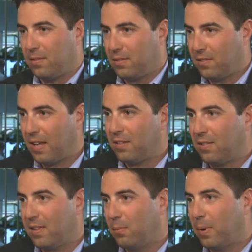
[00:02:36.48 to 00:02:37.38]
sent
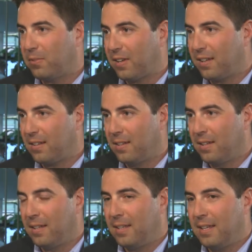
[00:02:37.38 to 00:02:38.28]
to the website.
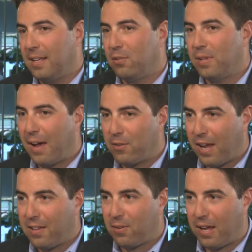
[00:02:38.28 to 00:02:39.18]
And so the
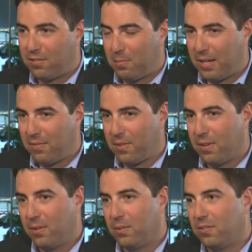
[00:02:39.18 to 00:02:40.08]
advertiser has to pay for
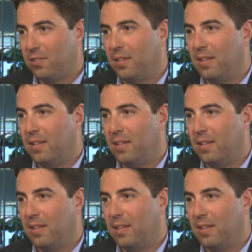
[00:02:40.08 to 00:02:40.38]
those,